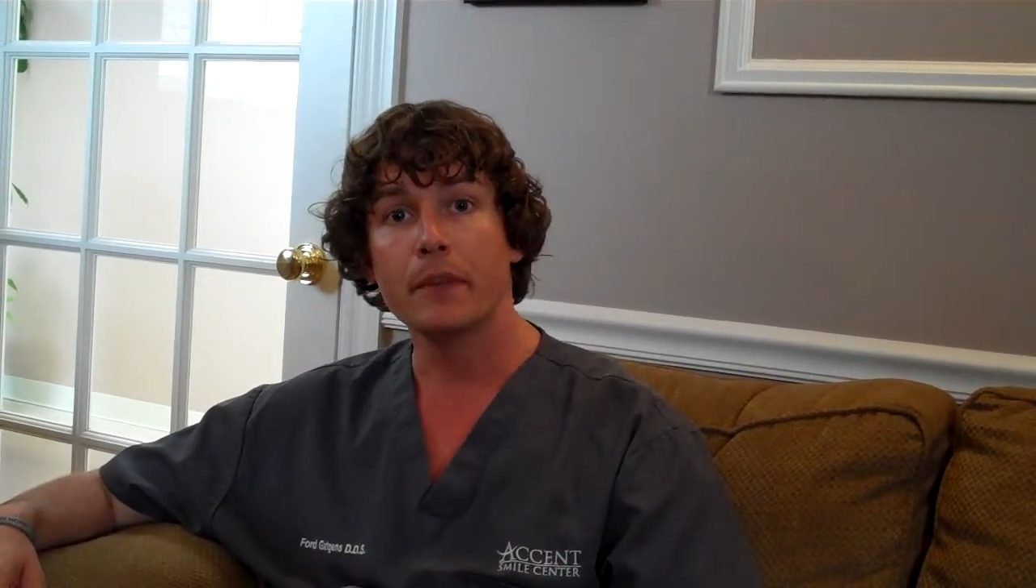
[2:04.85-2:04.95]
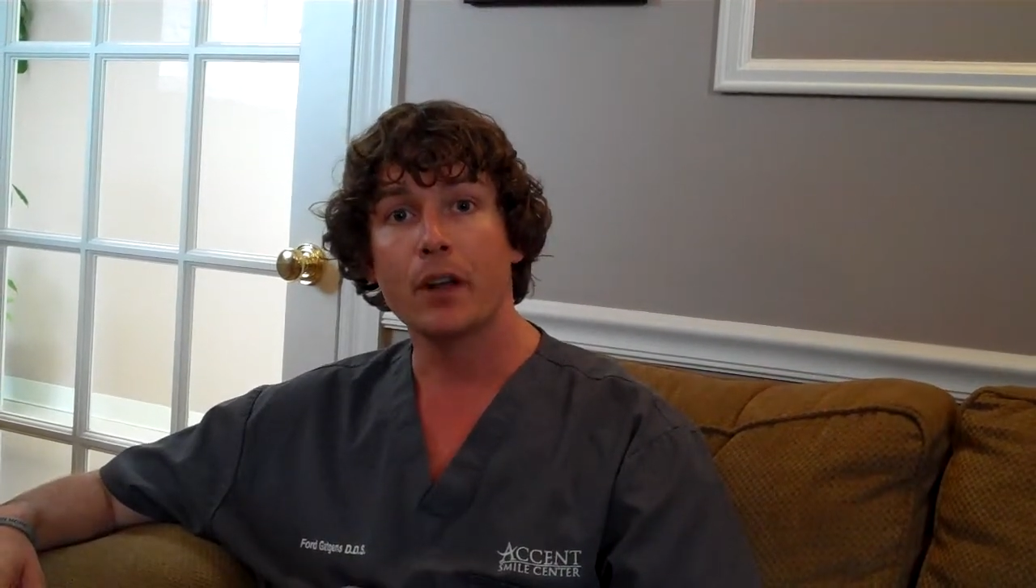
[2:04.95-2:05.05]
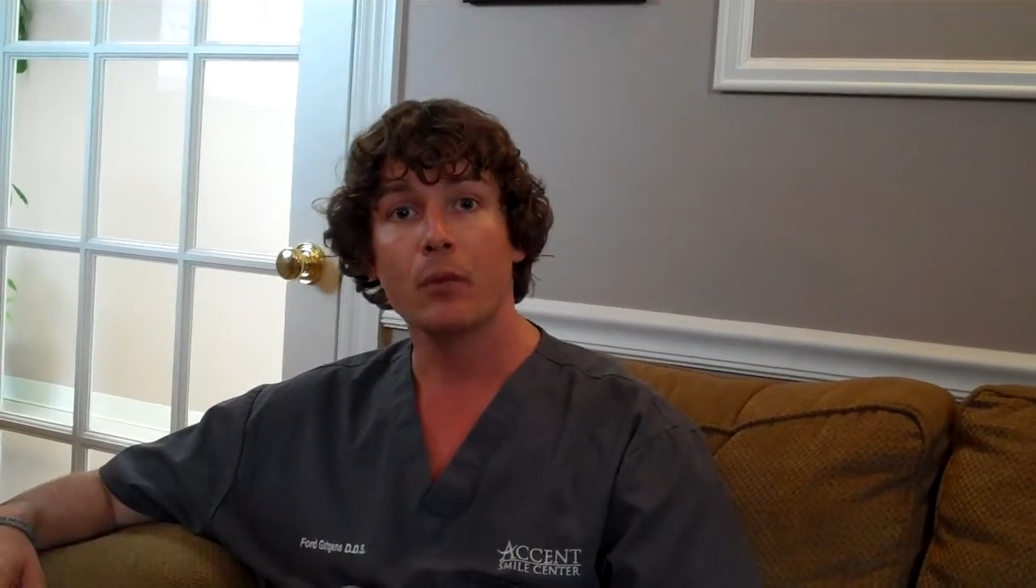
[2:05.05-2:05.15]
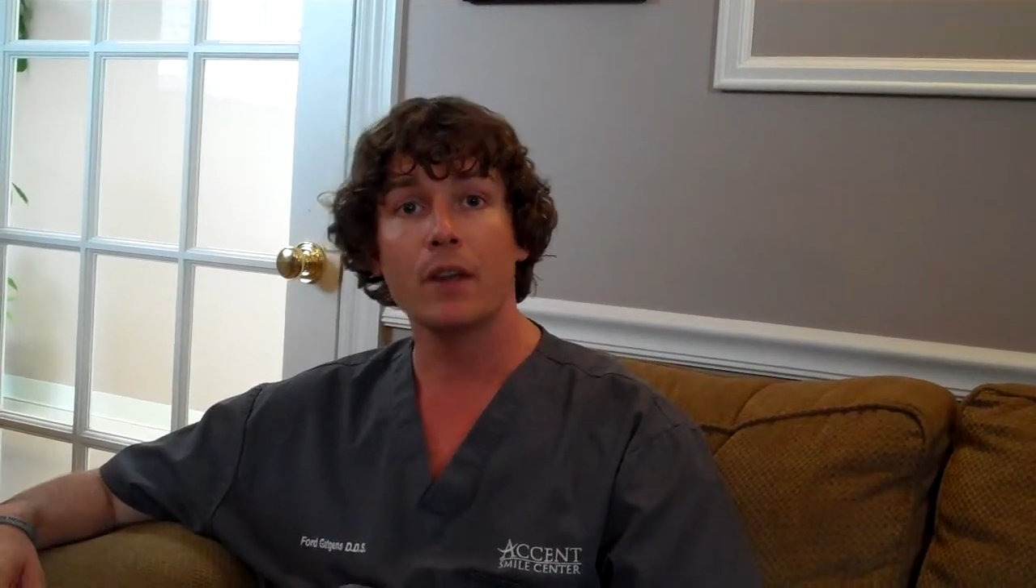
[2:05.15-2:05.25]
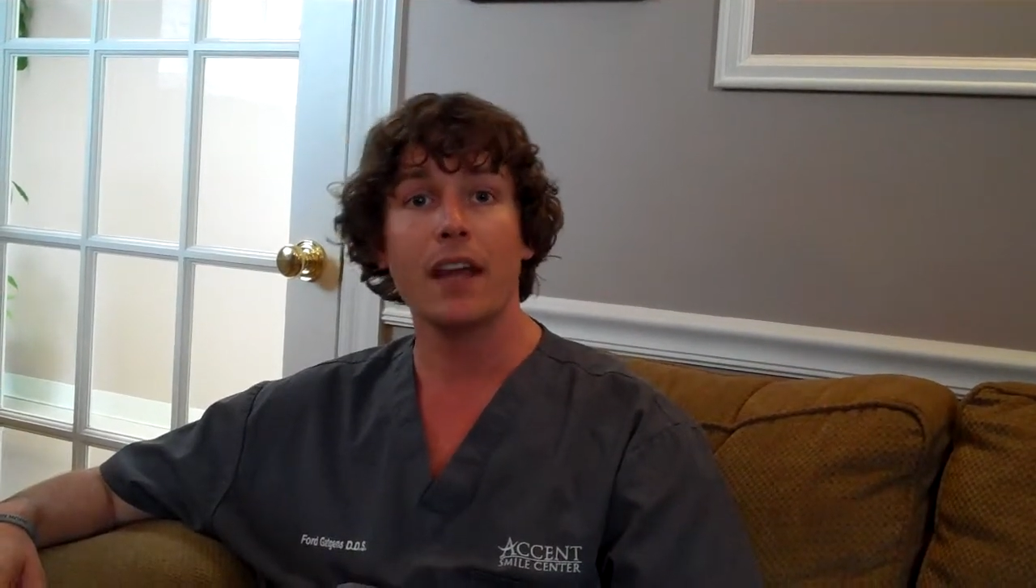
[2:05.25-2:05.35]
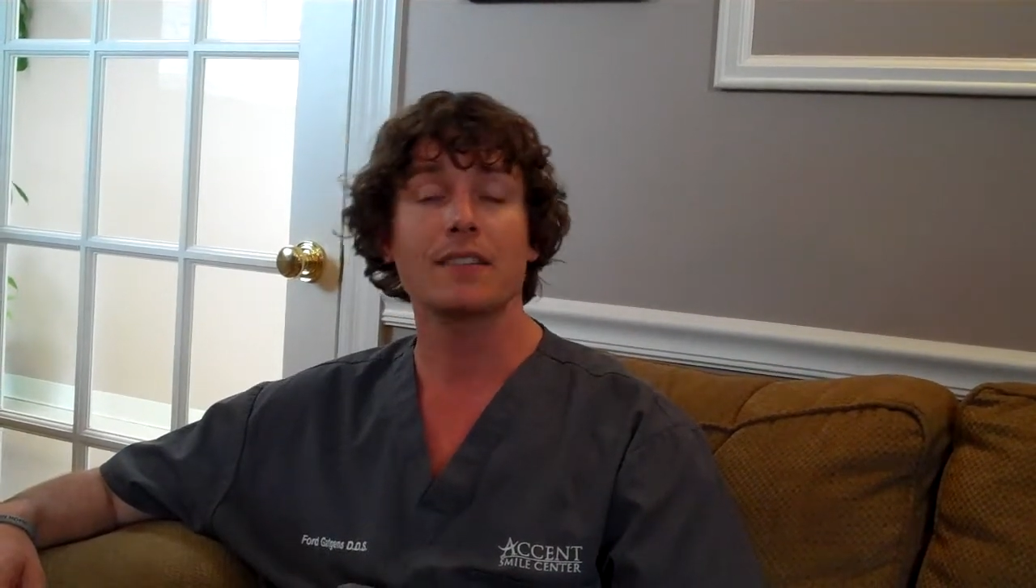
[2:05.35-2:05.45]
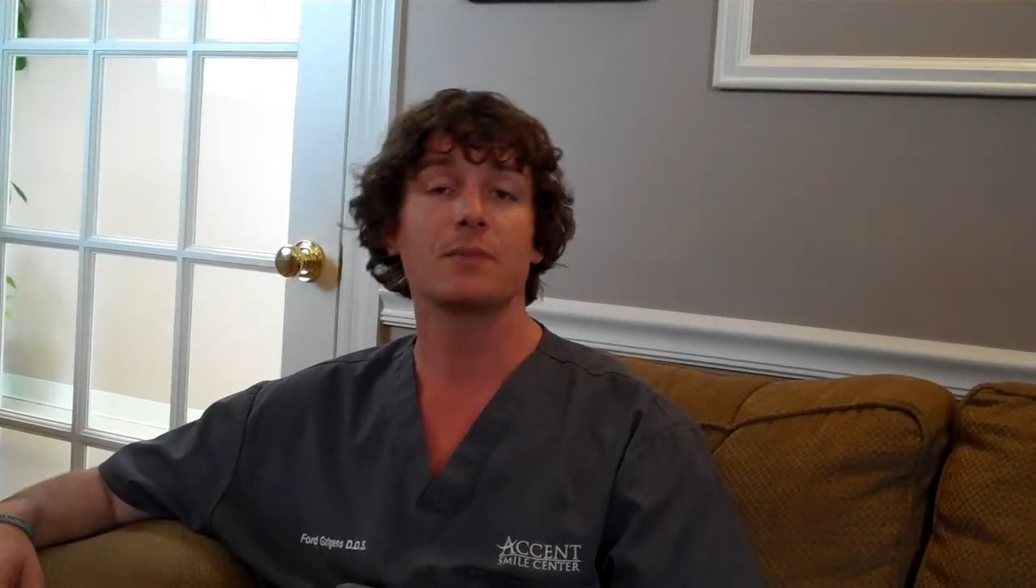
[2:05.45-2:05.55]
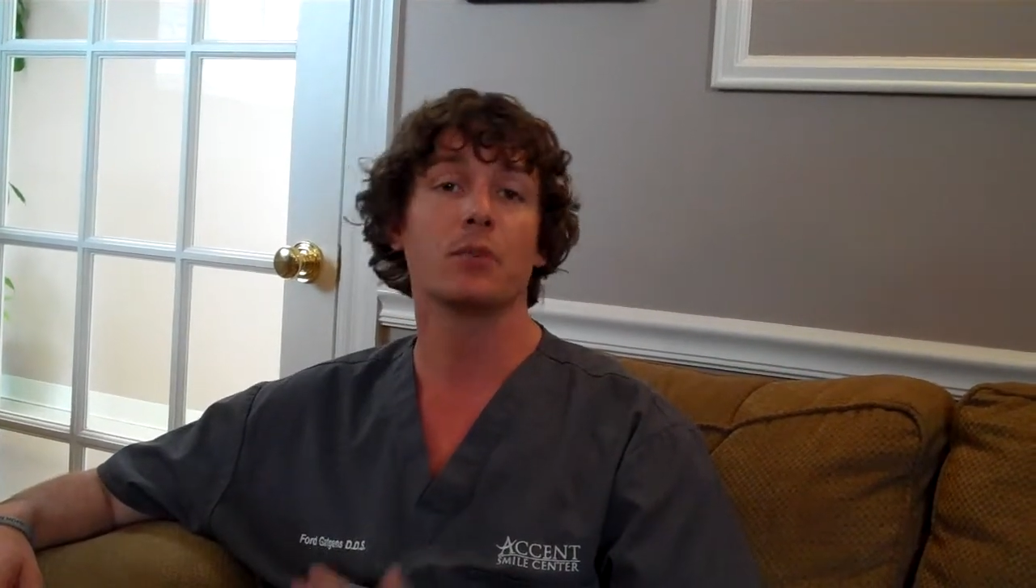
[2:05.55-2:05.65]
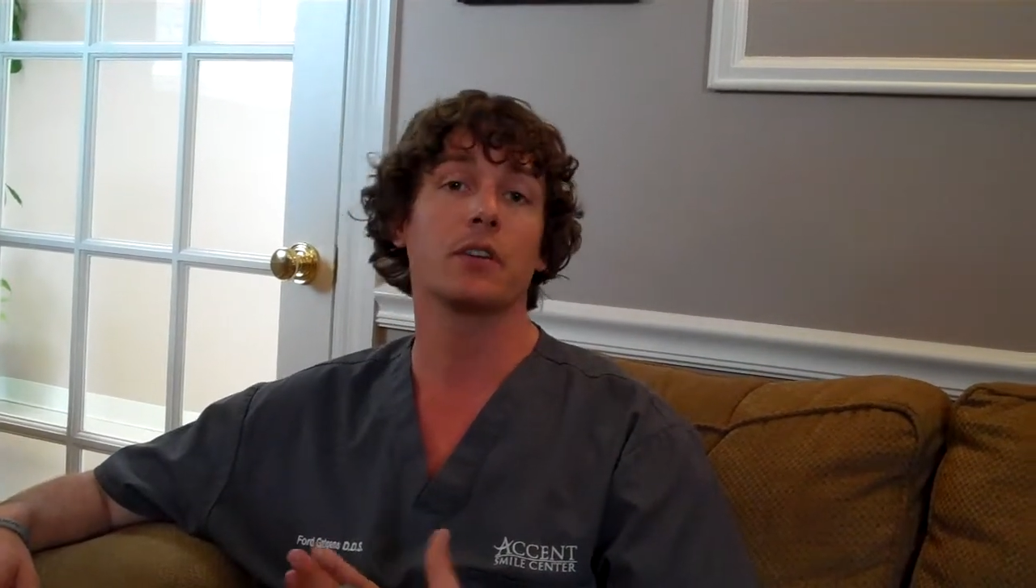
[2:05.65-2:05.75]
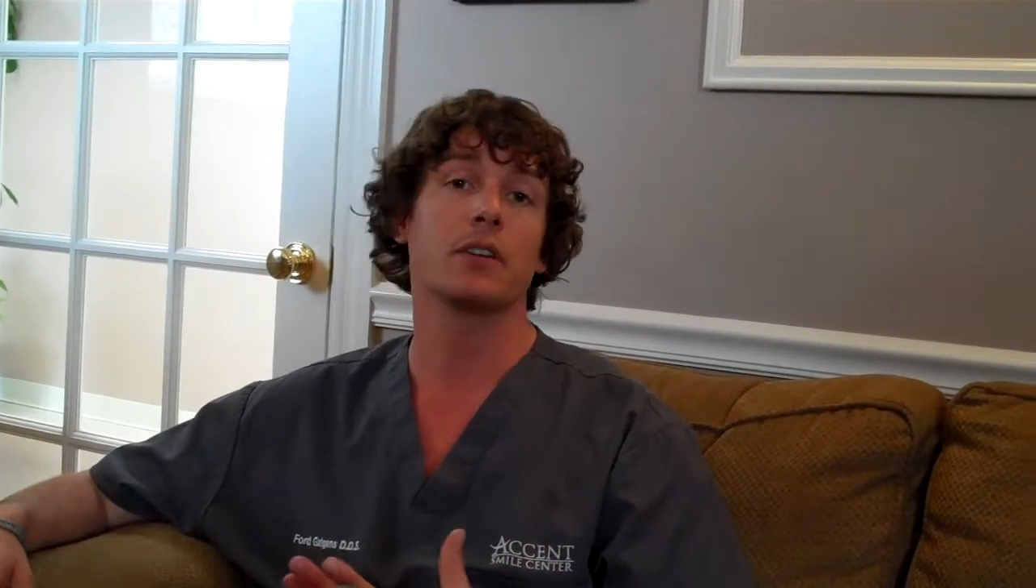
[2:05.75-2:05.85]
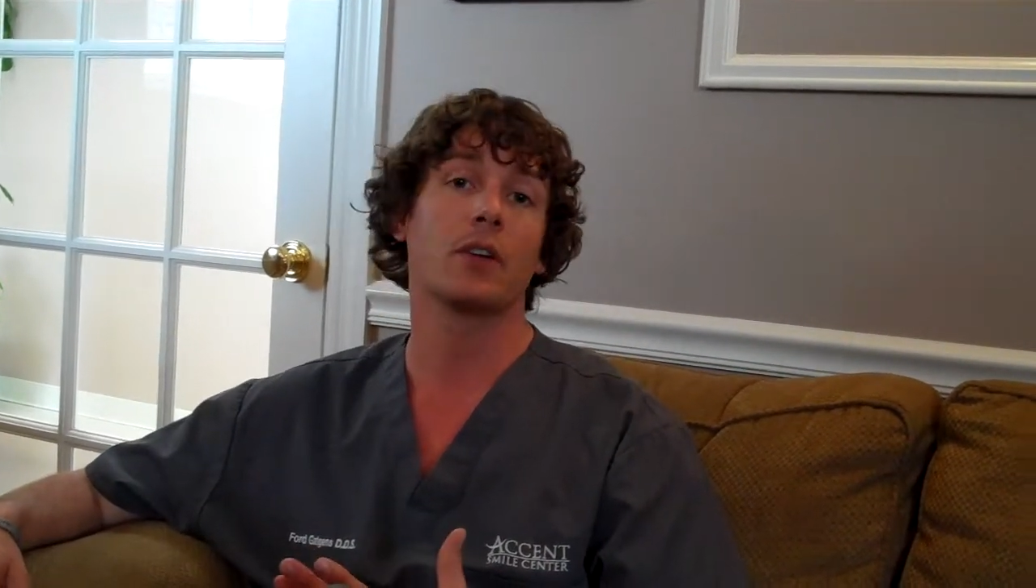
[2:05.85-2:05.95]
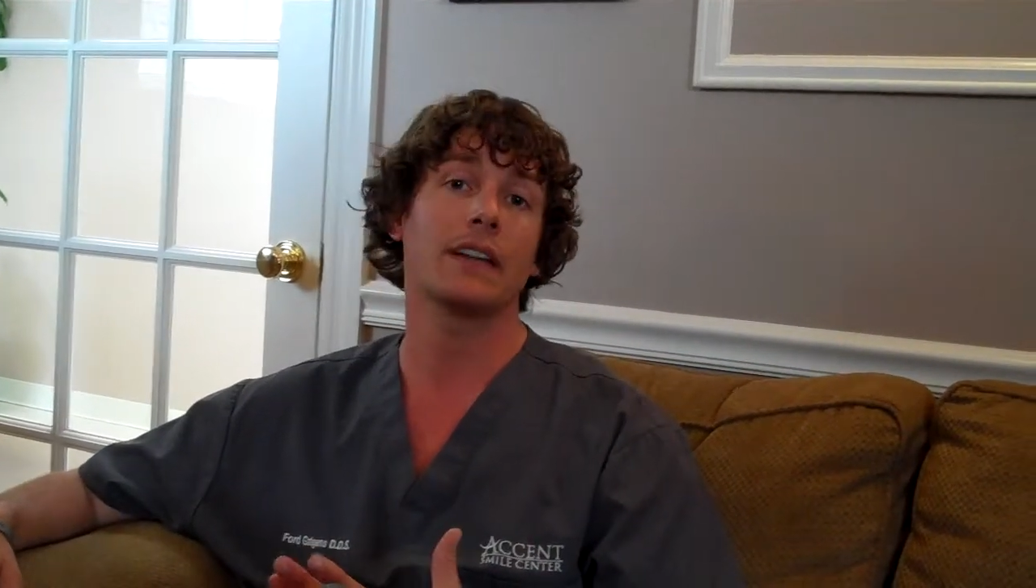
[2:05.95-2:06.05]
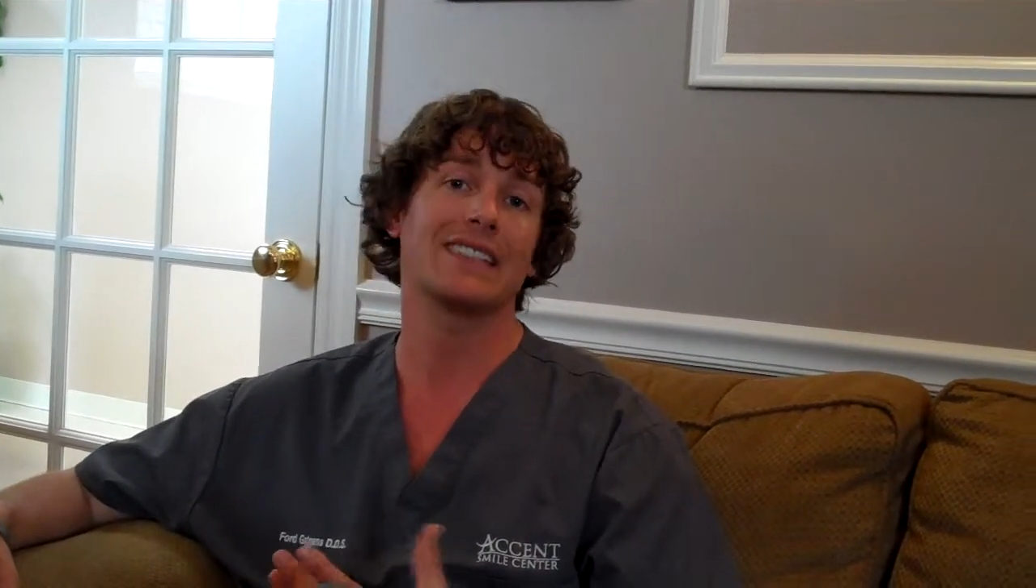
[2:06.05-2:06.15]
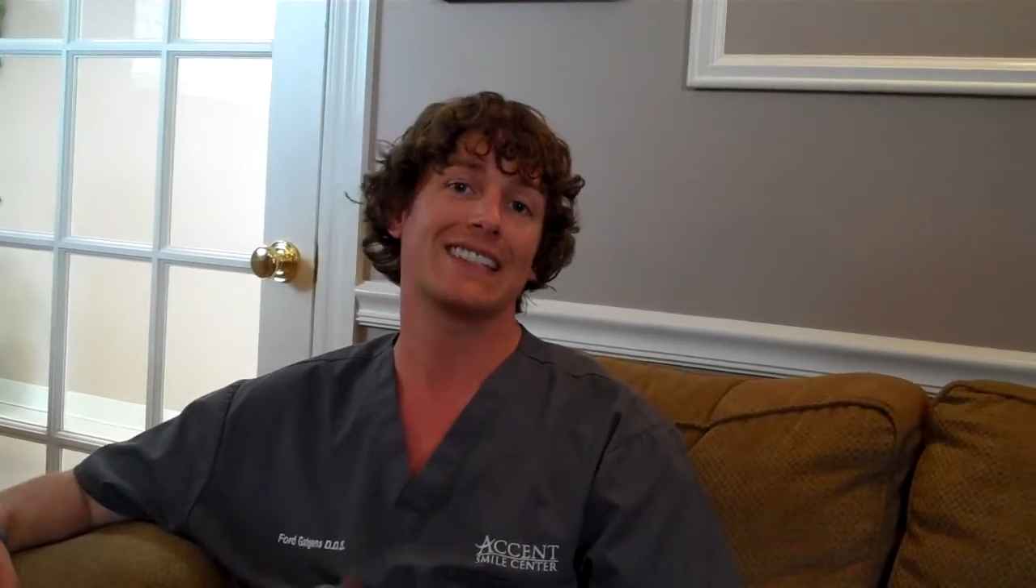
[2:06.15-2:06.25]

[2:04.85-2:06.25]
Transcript: you know we have some really great